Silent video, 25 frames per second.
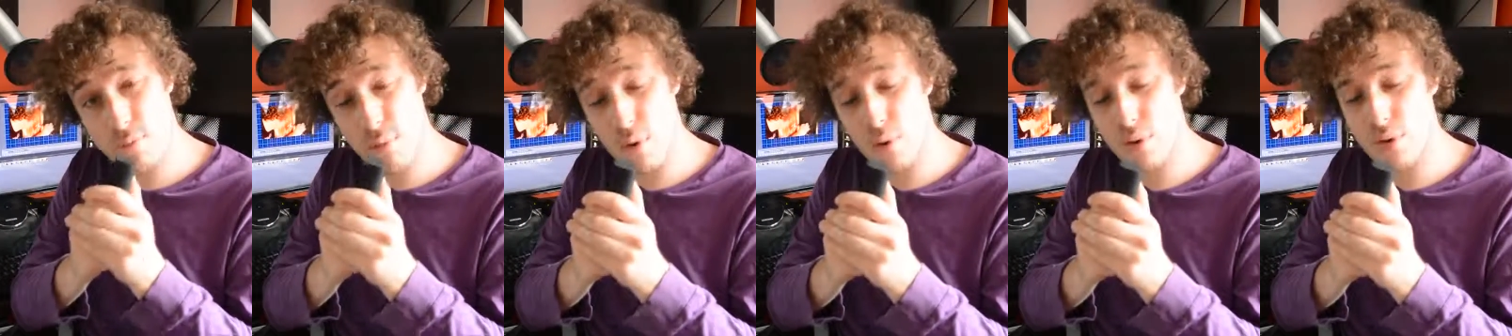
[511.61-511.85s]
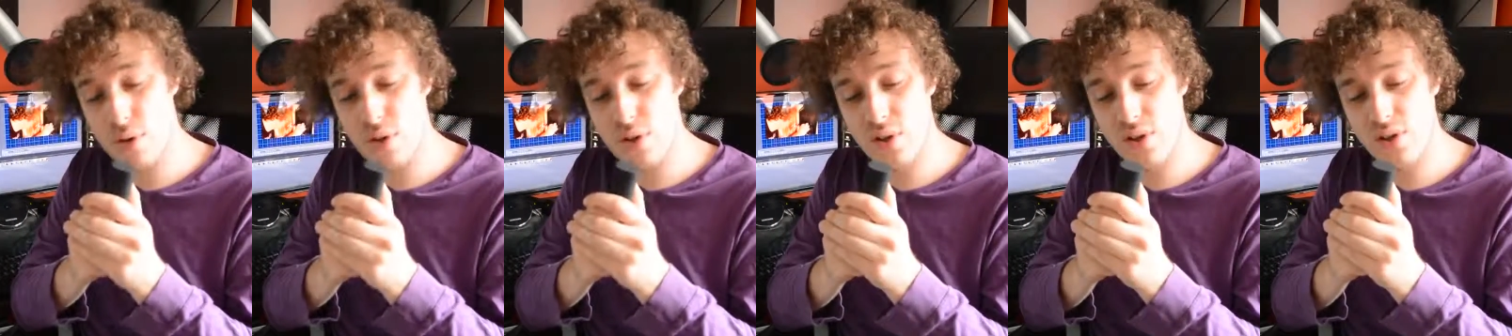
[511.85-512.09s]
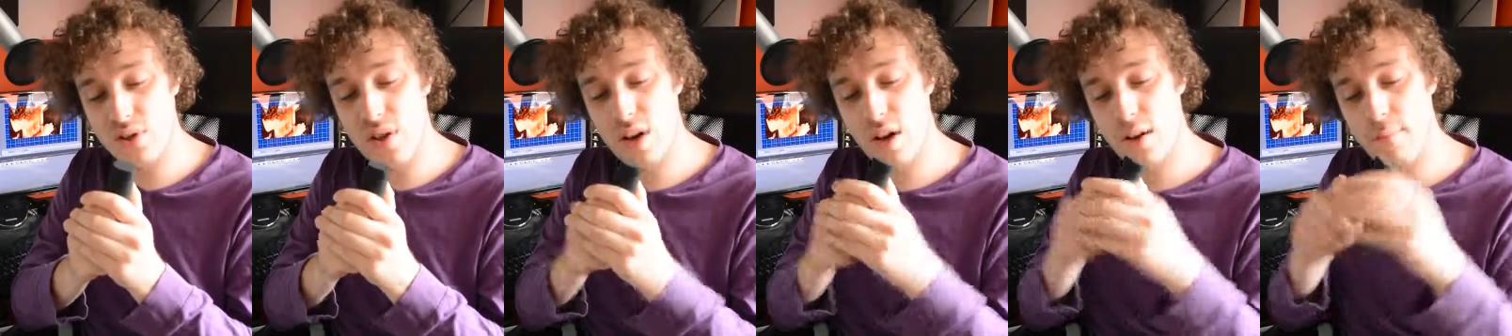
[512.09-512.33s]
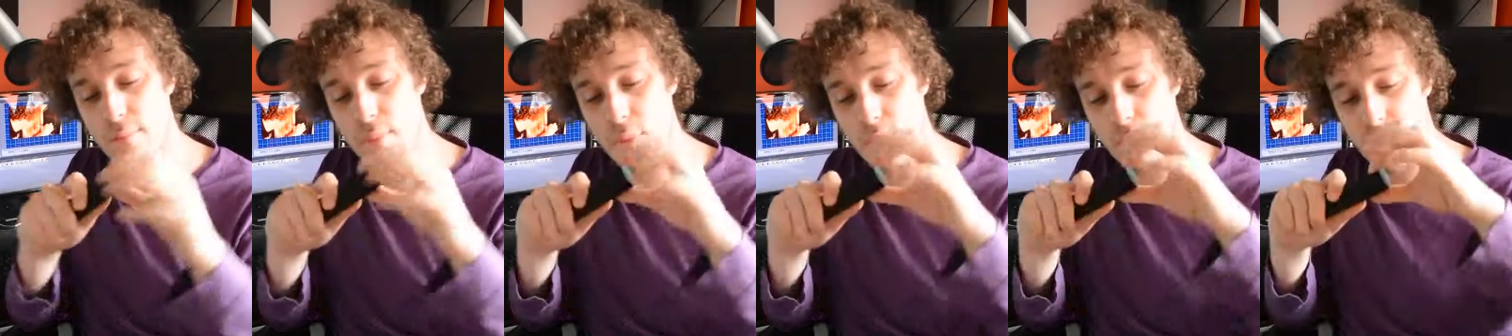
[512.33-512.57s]
more on the
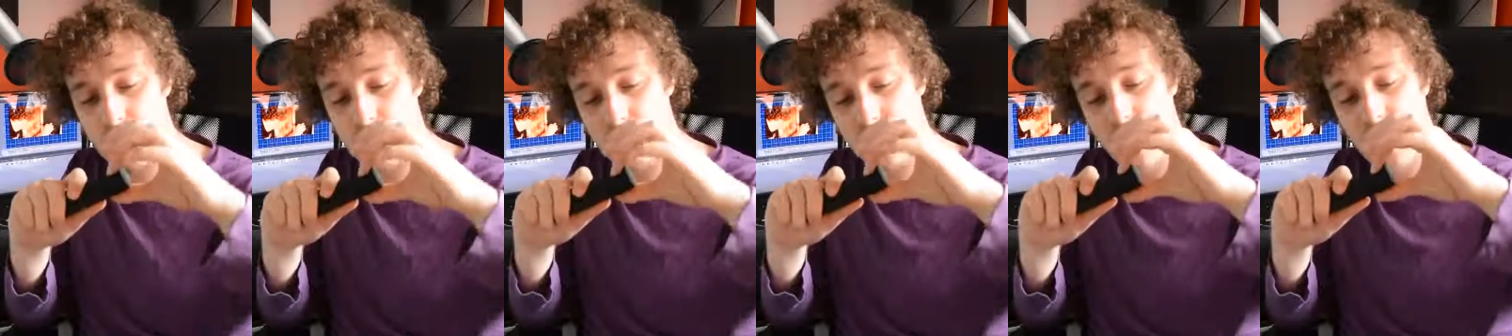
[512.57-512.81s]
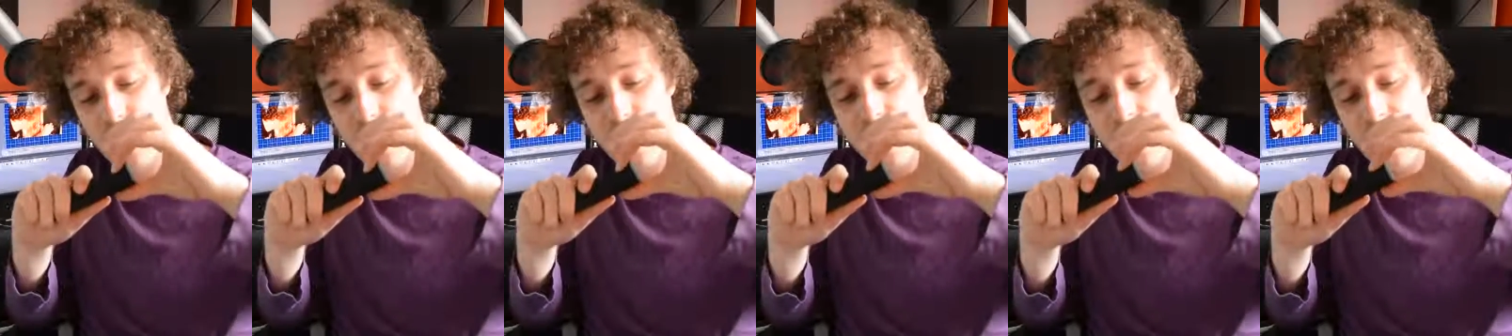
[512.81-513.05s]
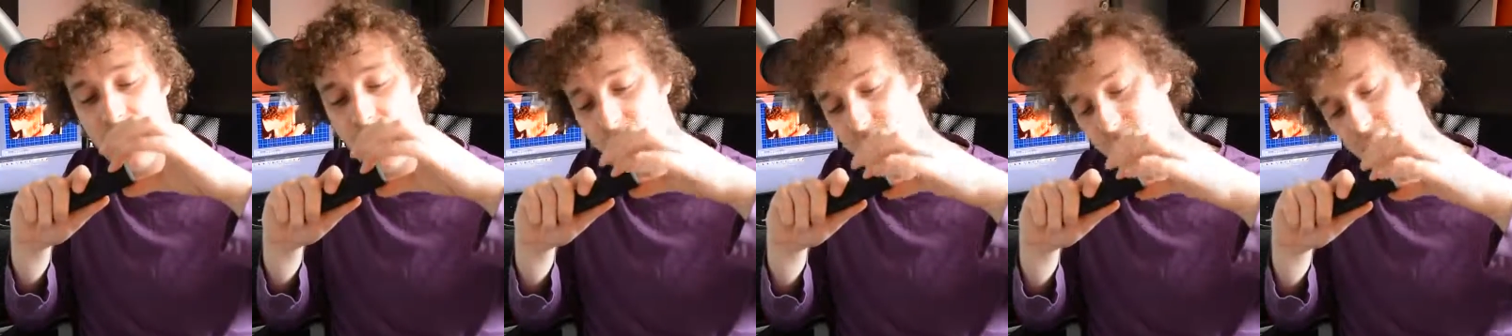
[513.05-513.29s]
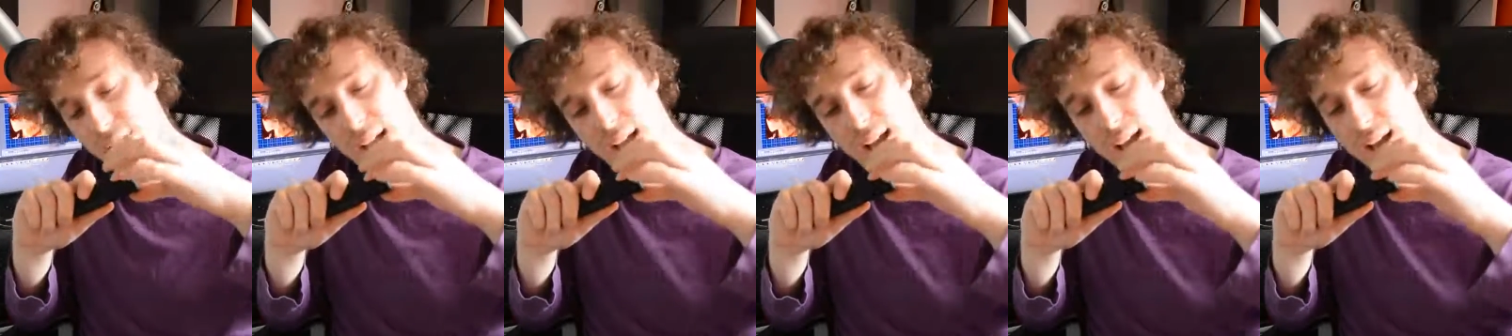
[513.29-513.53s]
design points
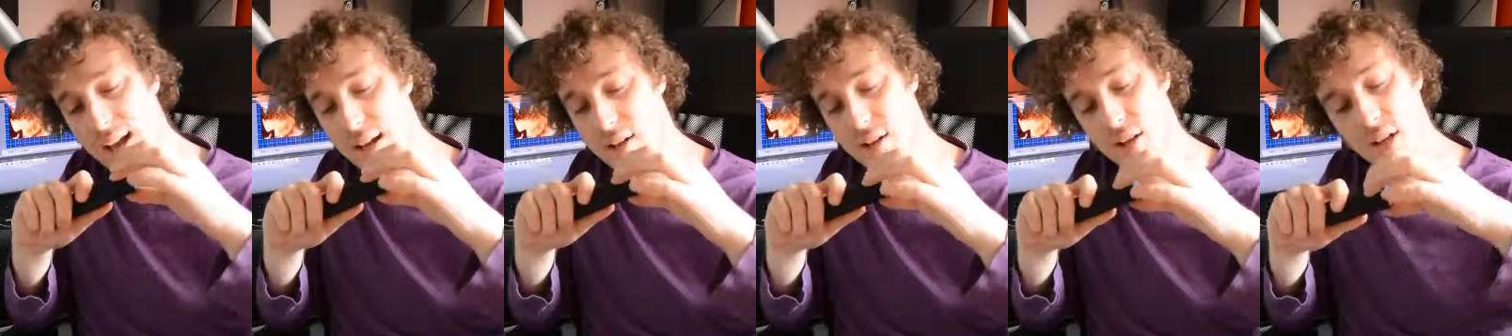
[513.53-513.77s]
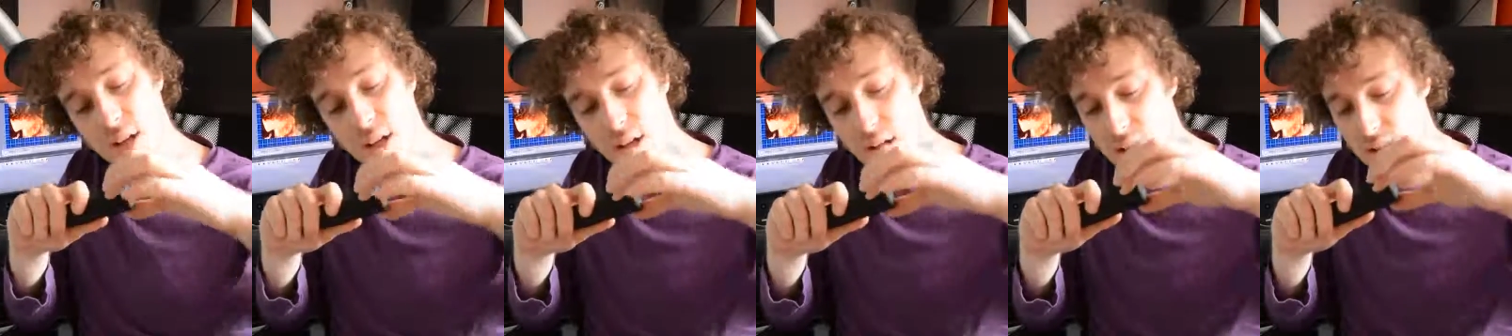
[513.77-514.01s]
if it had